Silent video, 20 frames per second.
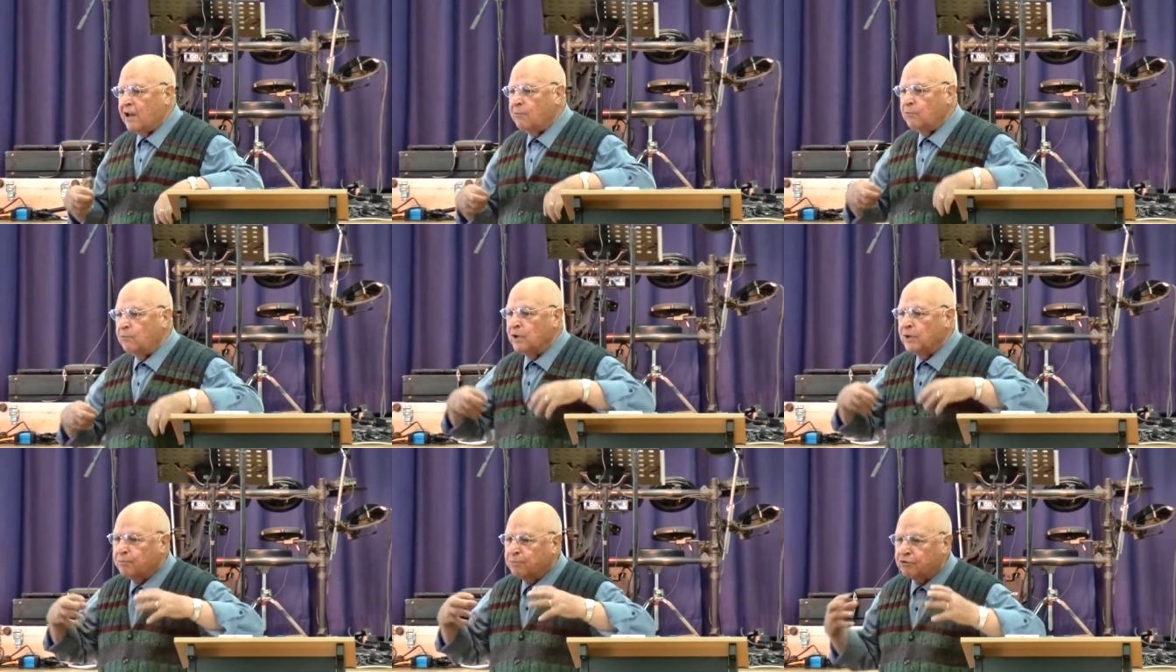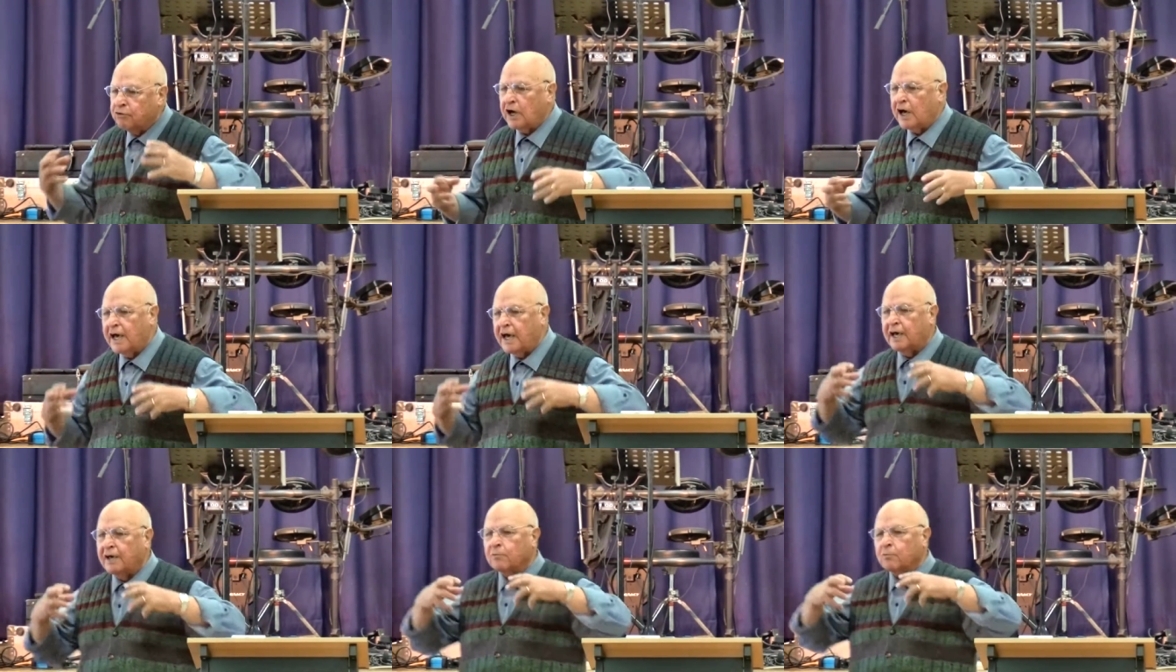and we
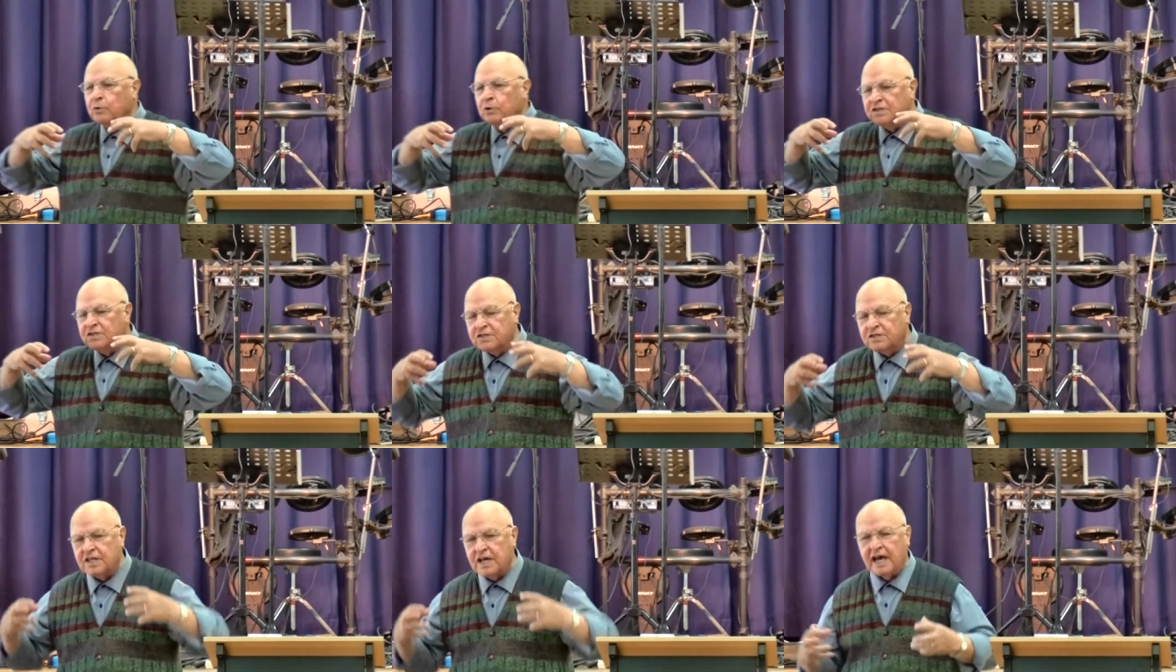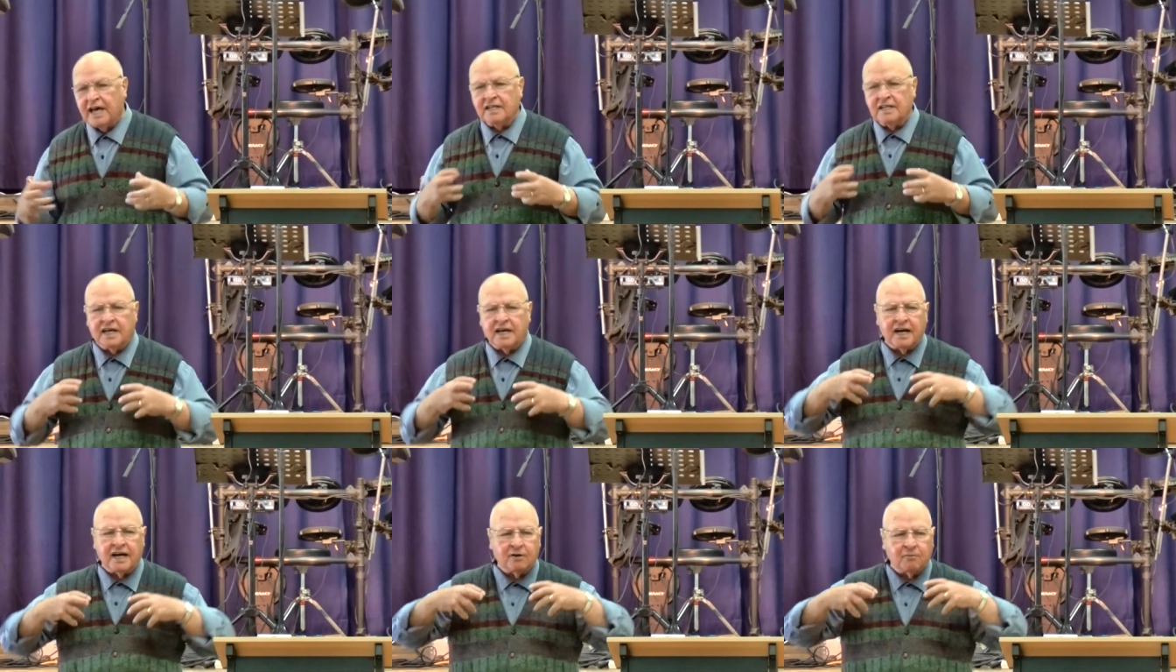pray we stay
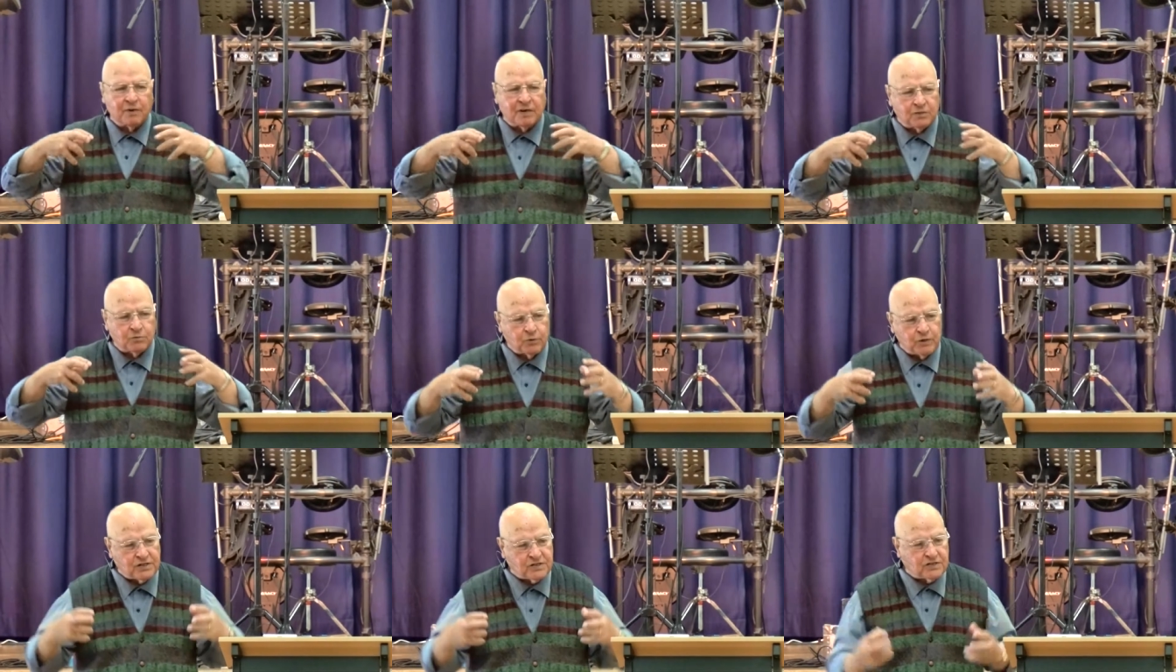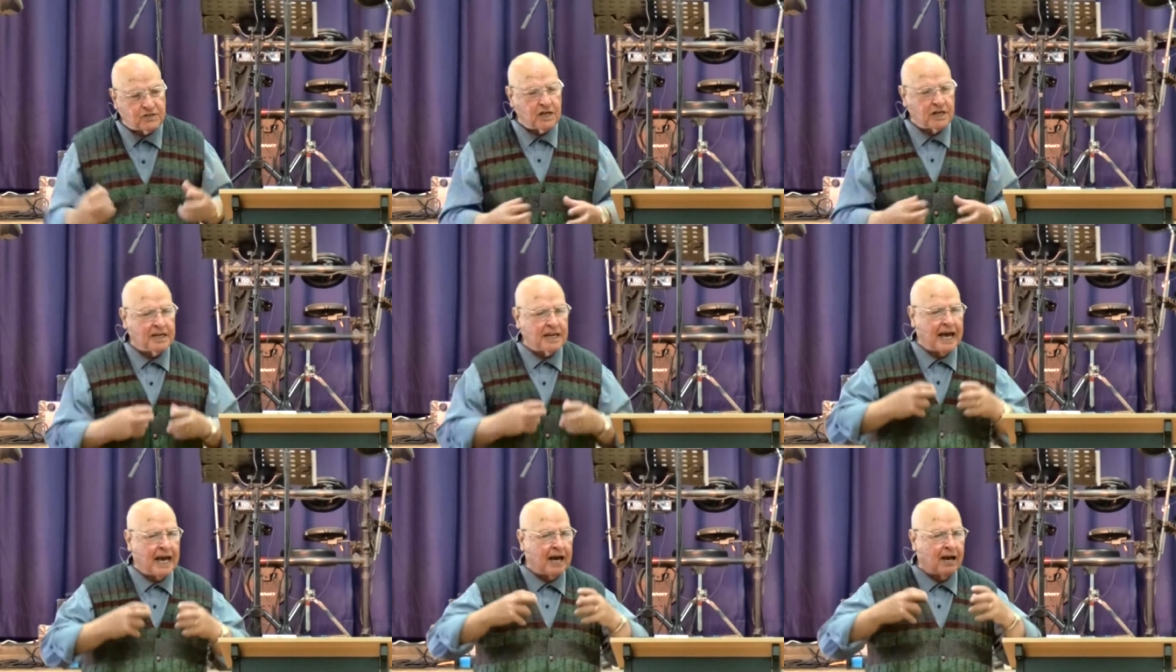there but we
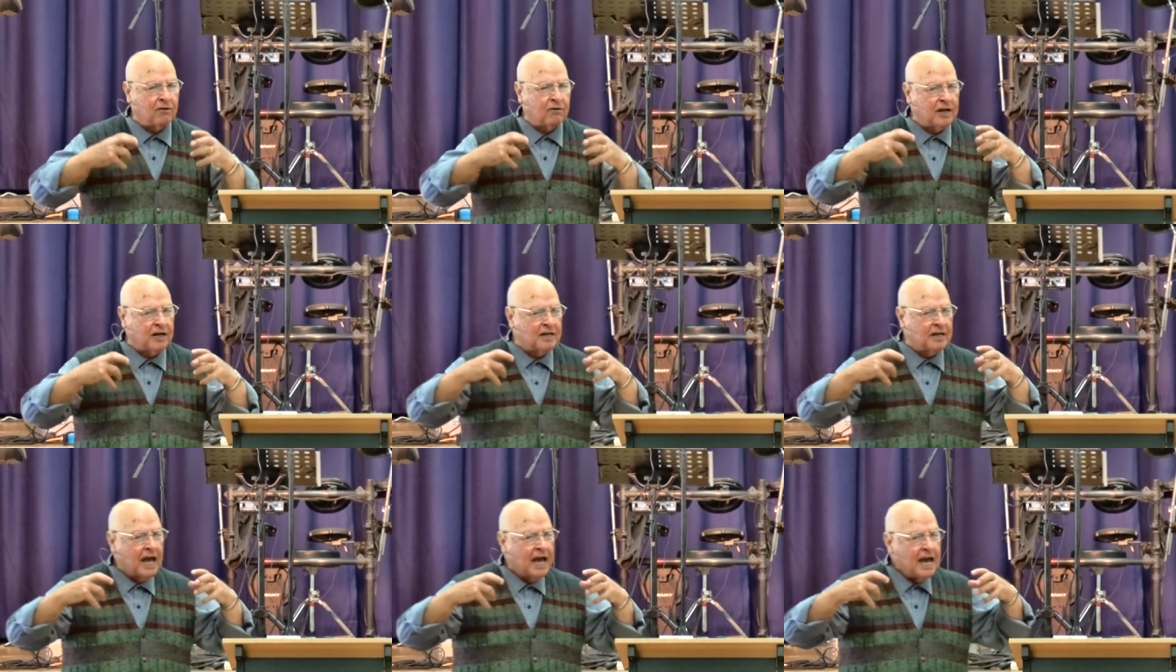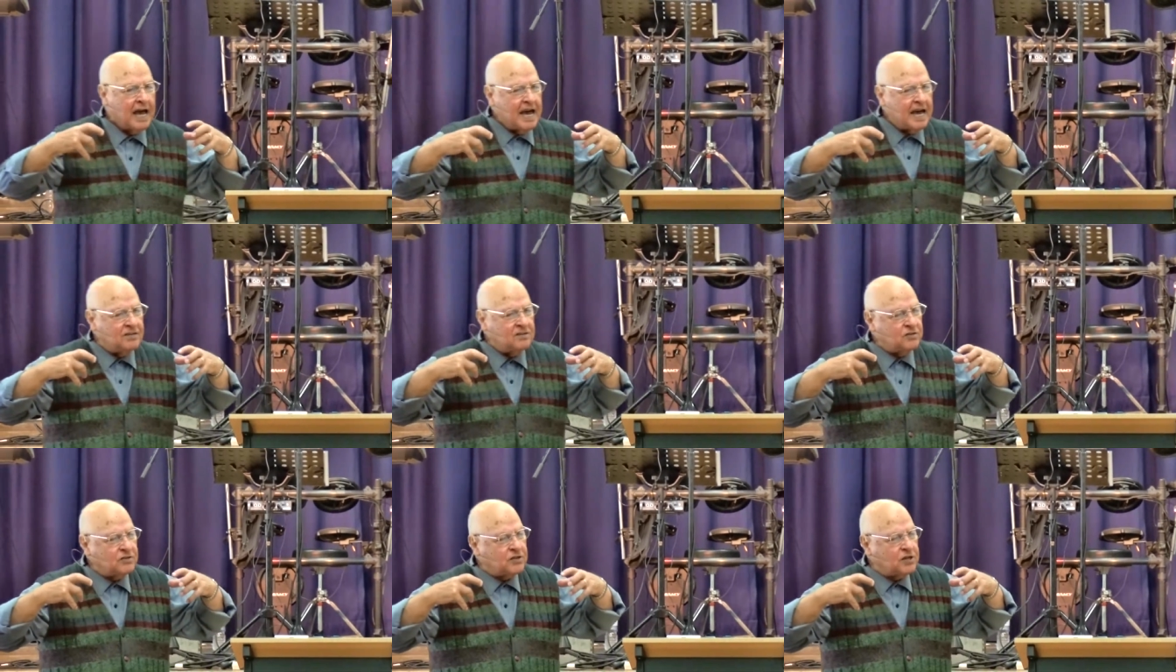sit down and
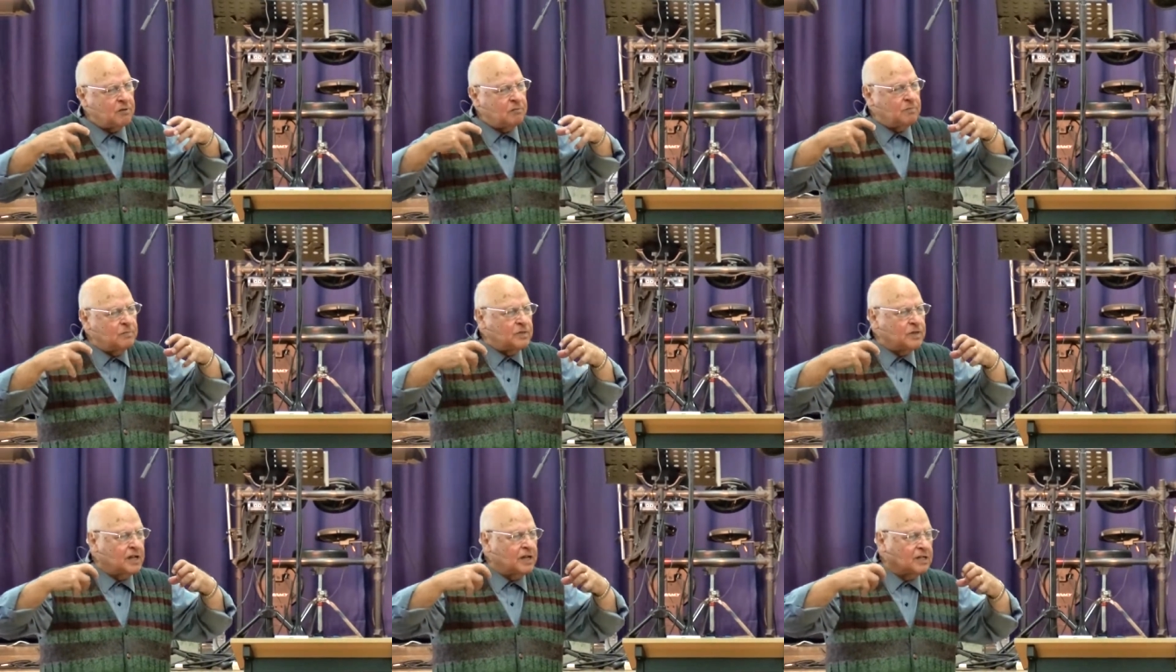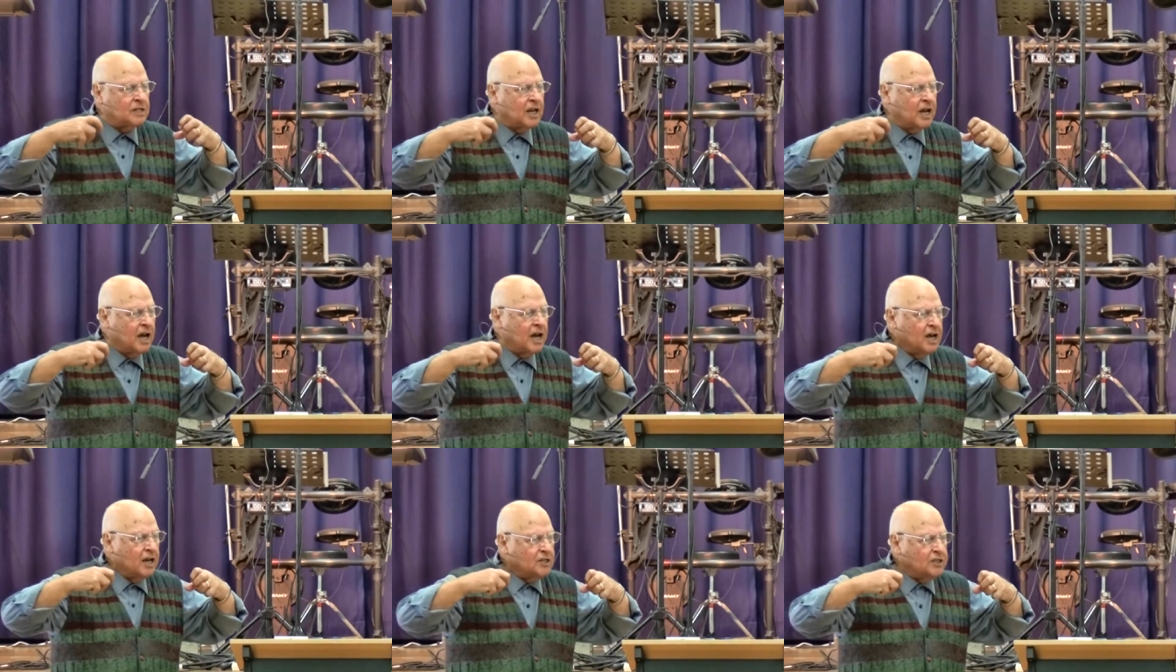and seems that
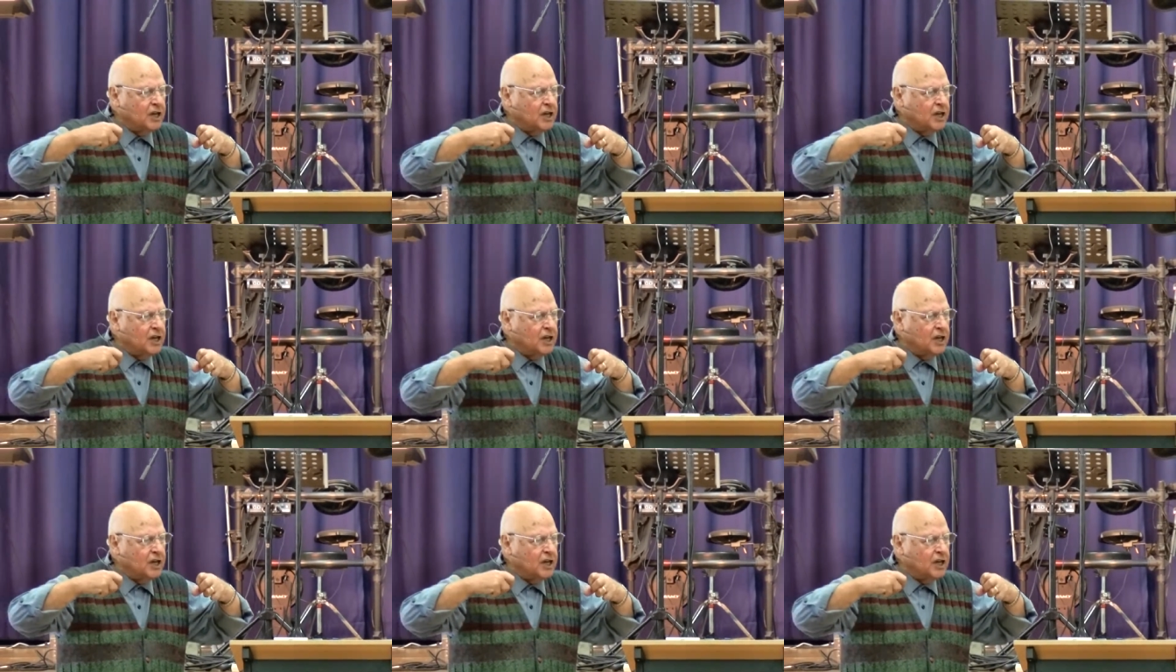uh,